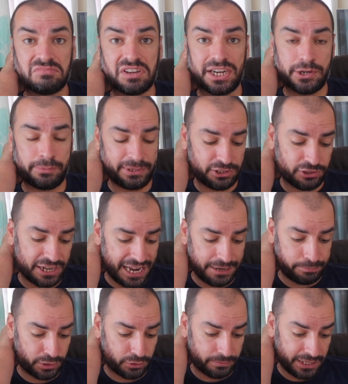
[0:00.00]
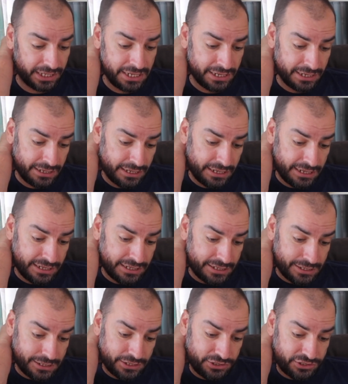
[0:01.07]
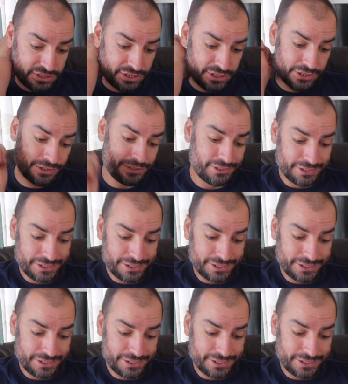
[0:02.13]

I hope he don't headbutt me. So,